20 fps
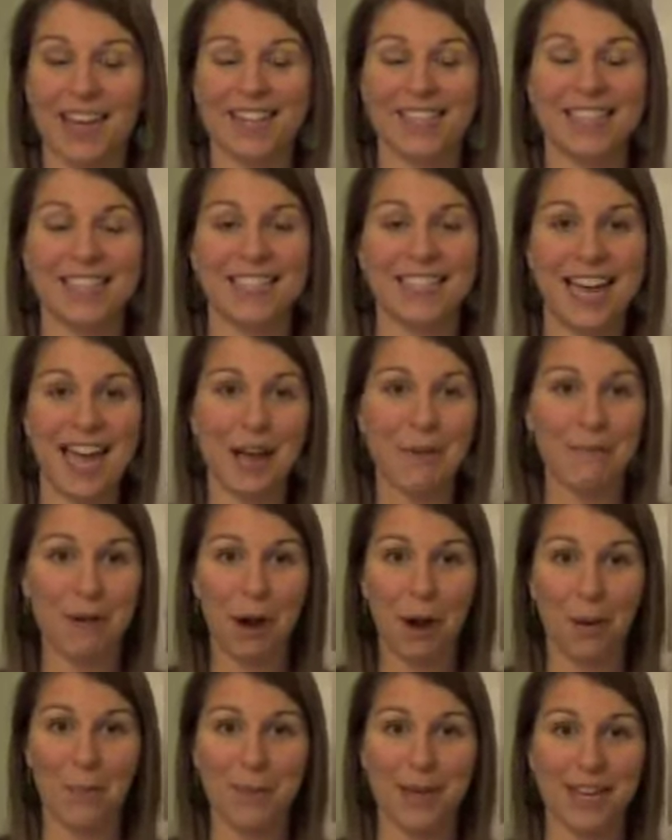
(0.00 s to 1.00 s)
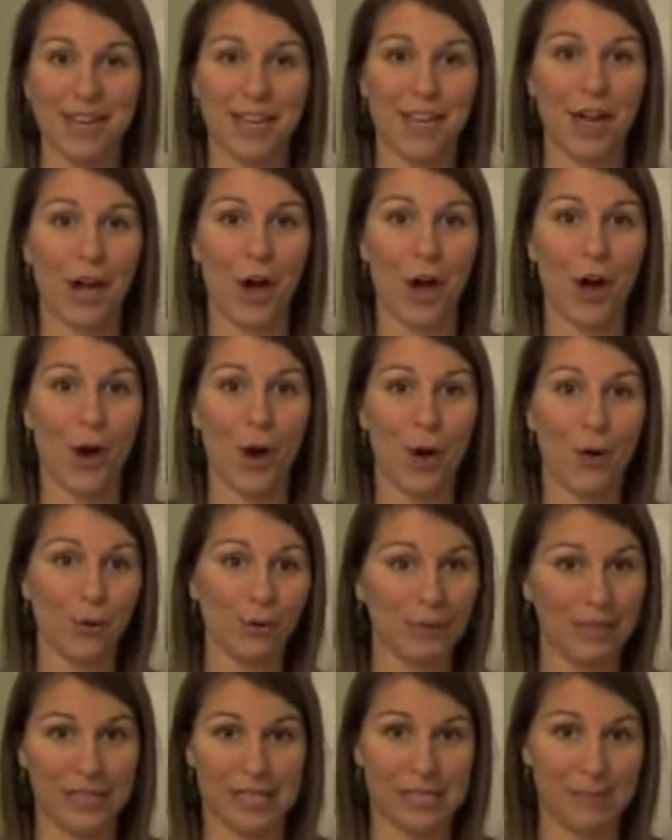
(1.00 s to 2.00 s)
Today we are making
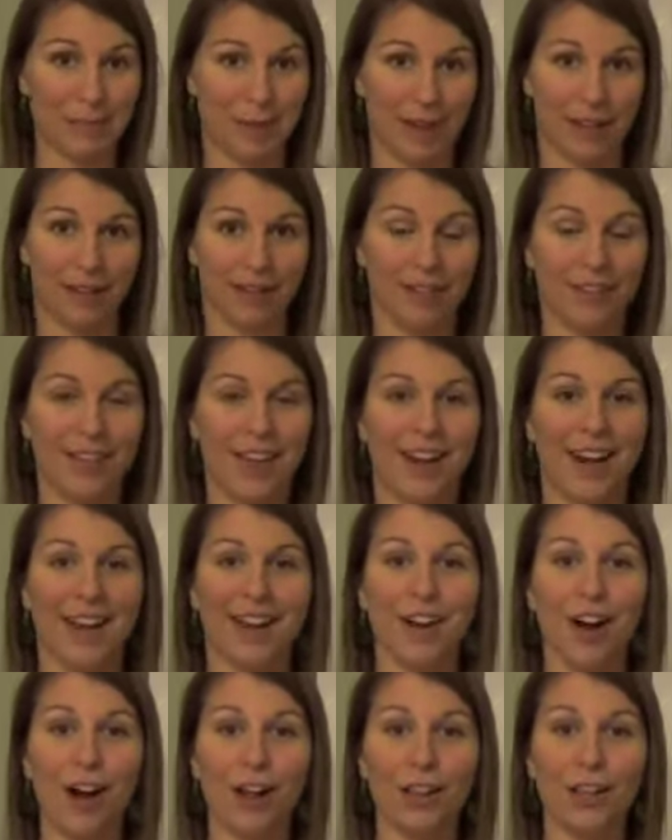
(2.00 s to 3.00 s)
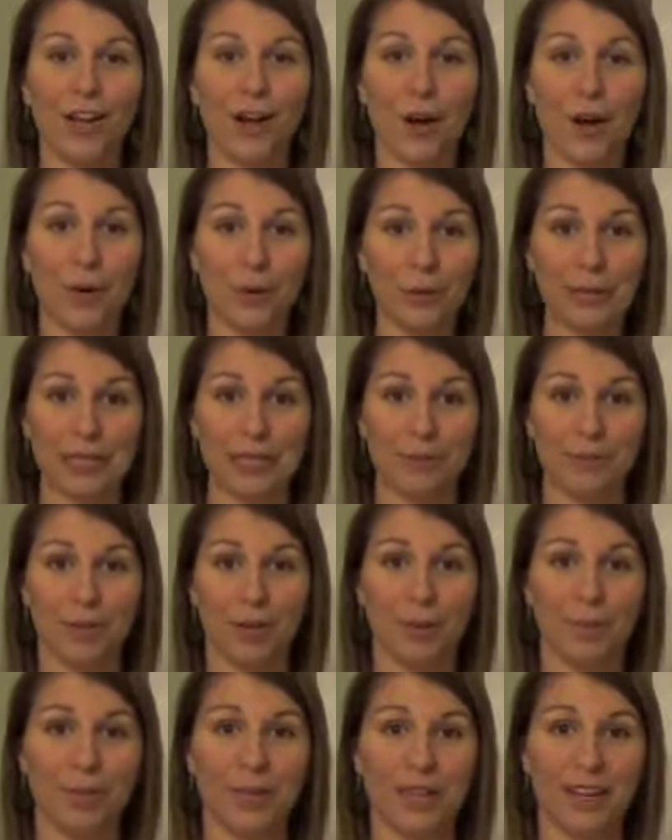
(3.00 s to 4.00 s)
oatless meal, and I call it oatless
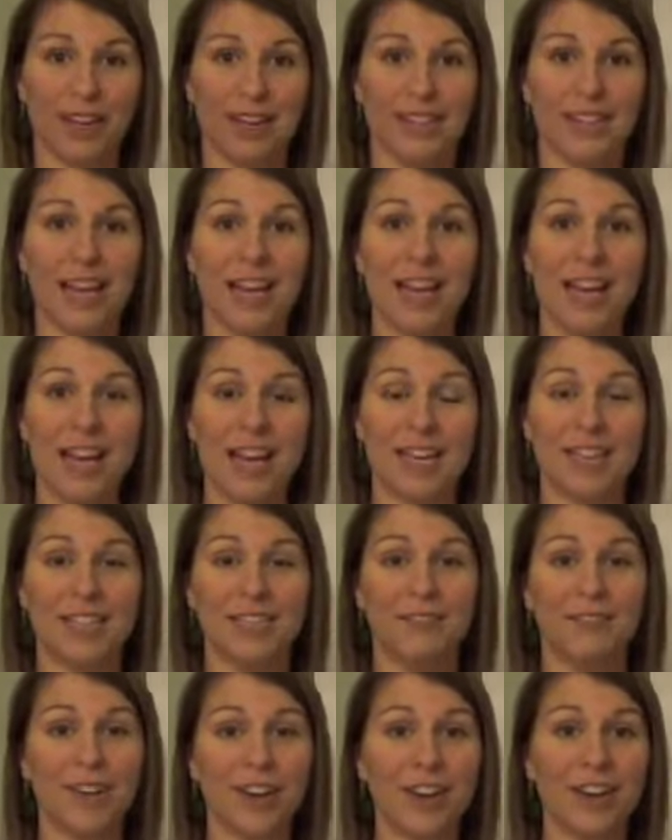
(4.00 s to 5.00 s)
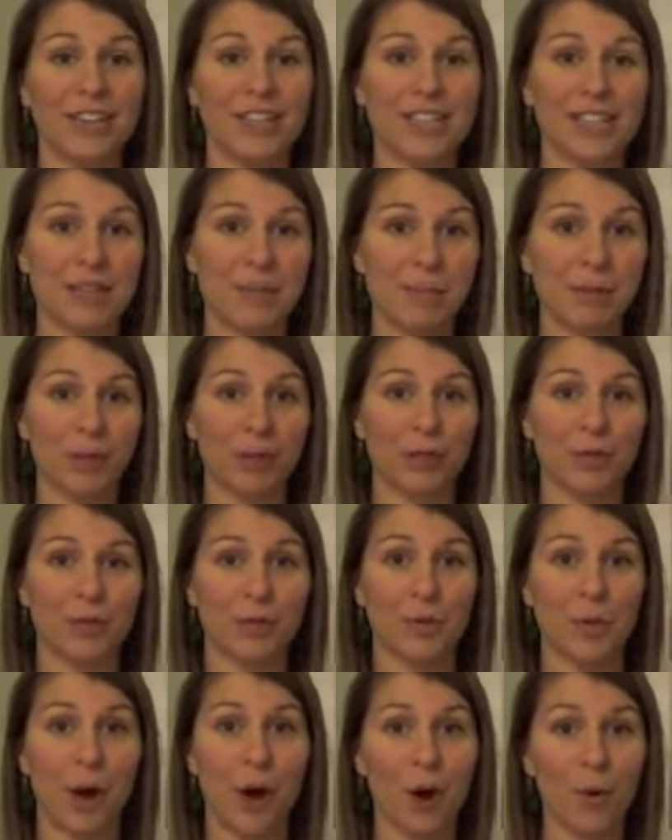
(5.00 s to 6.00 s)
meal because it's very similar
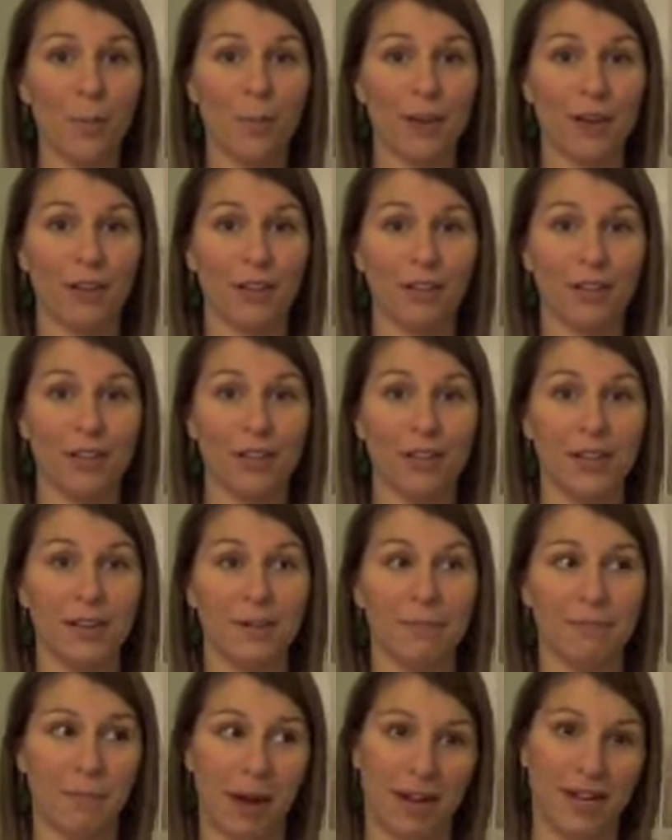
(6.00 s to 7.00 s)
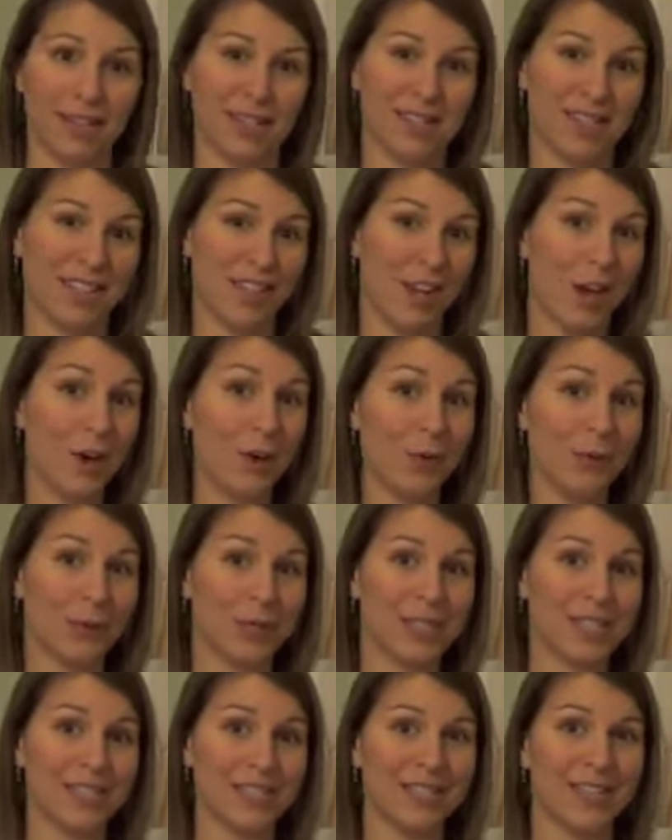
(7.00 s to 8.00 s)
to oatmeal minus the
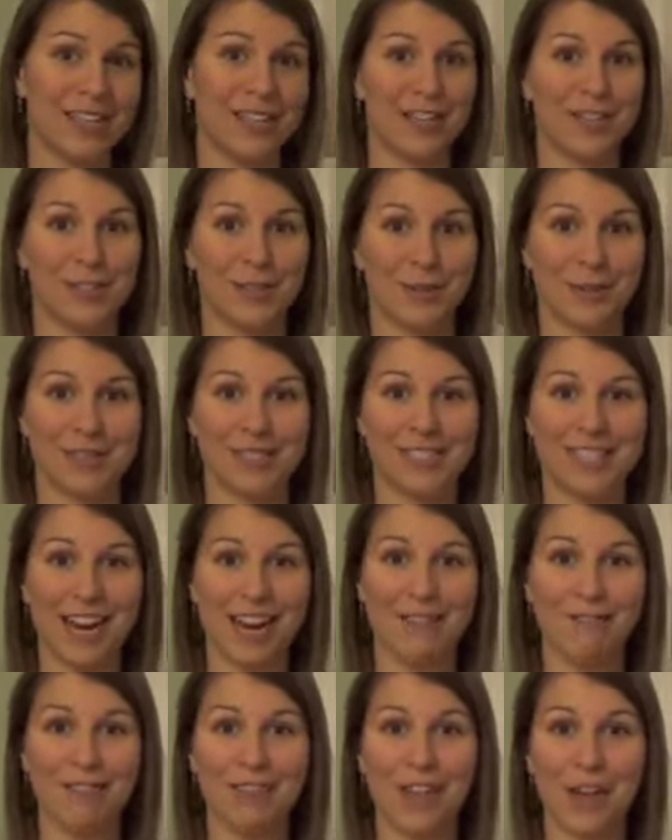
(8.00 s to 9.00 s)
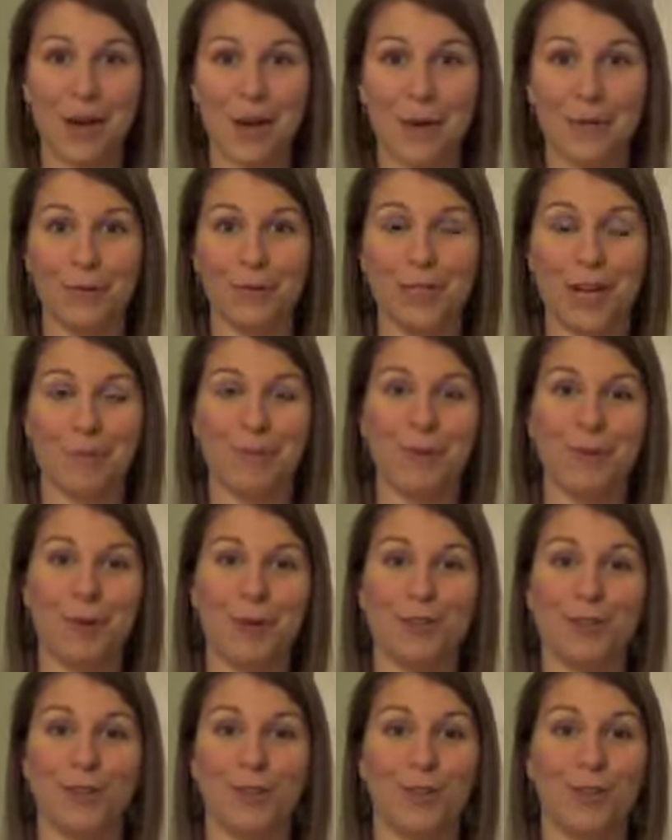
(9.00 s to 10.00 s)
oats. So instead of the oats, I'm
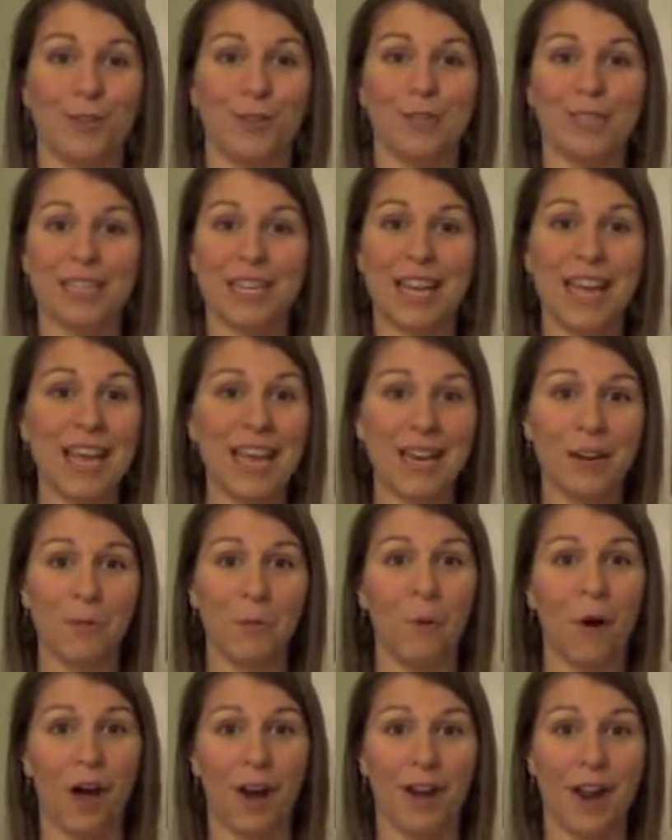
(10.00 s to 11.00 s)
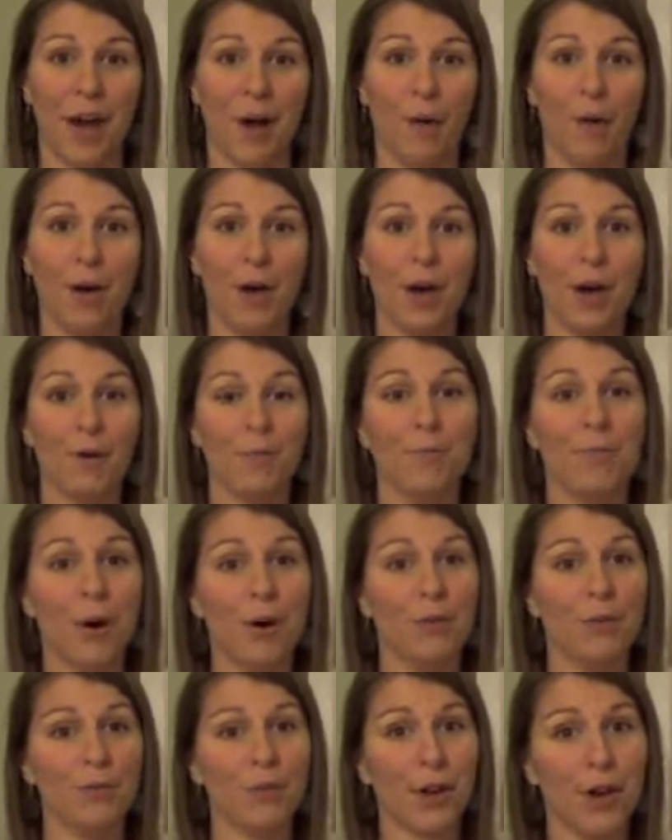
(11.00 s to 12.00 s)
going to use quinoa. Now,
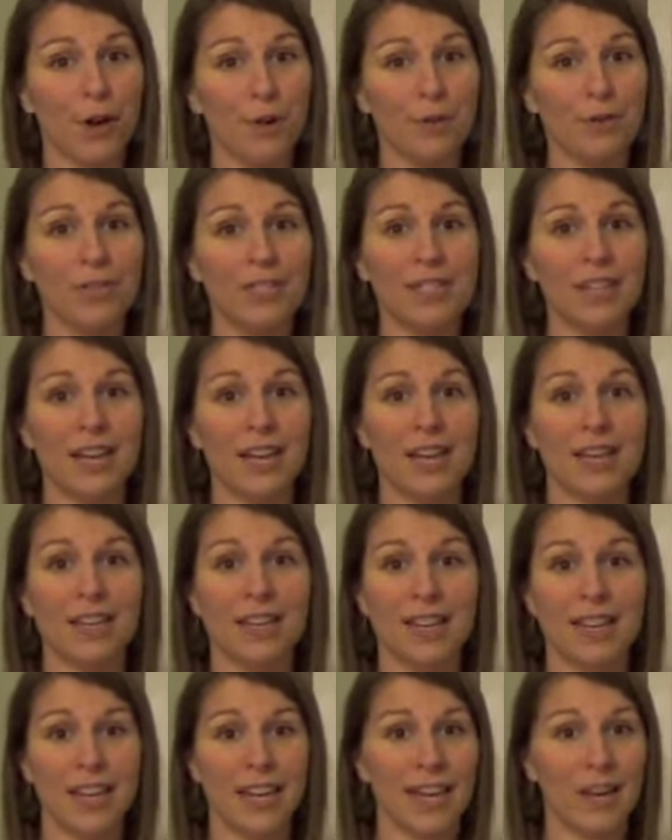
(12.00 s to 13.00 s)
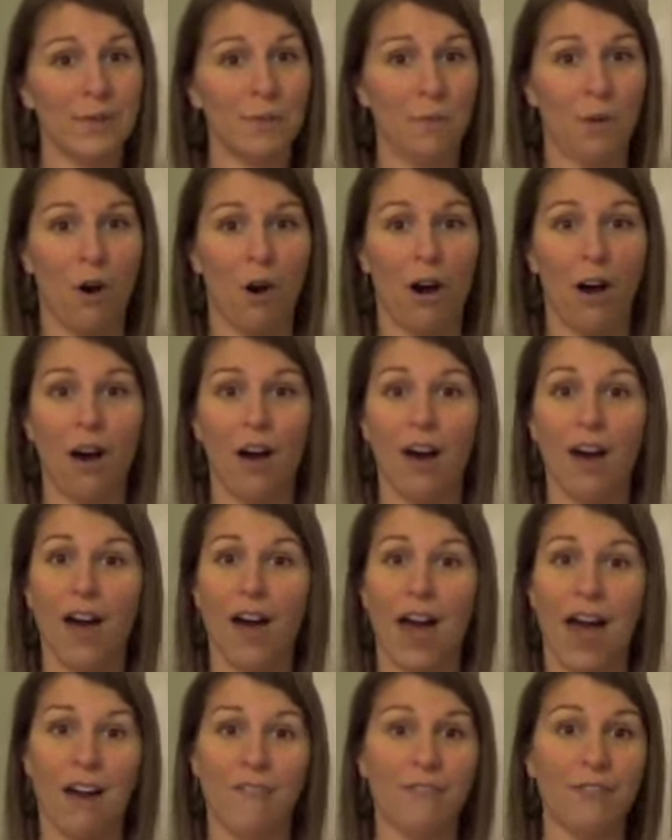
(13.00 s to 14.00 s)
both oats and quinoa
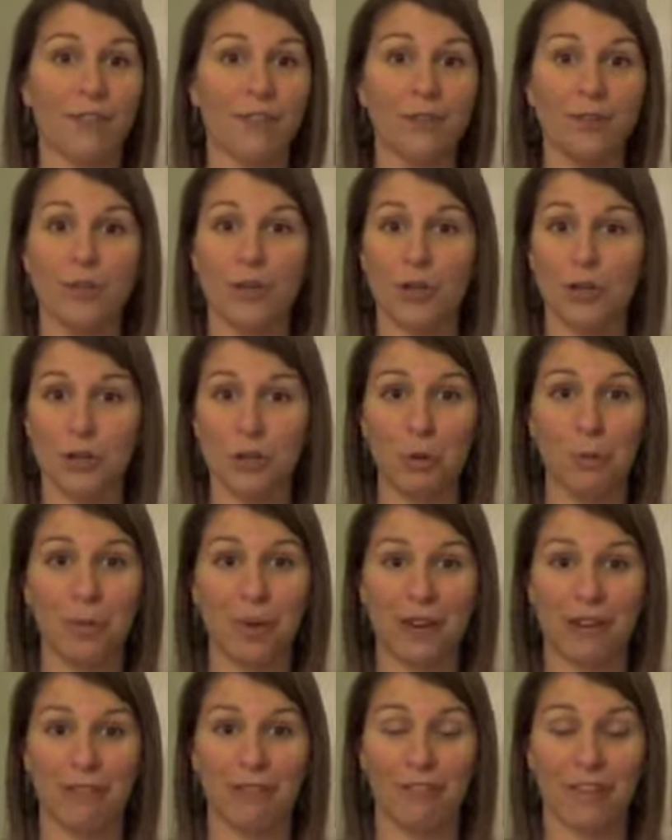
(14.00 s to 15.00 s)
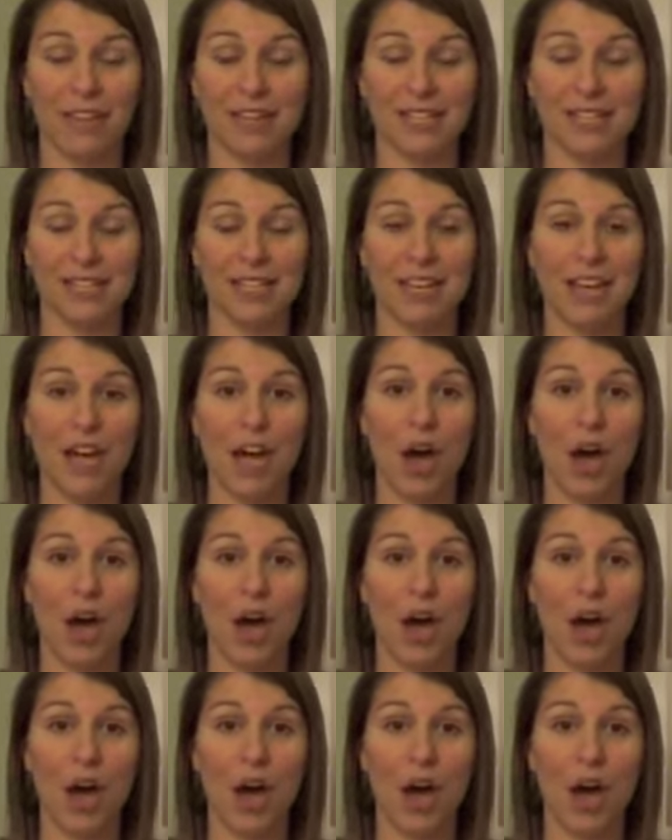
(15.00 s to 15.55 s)
have their nutritional benefits.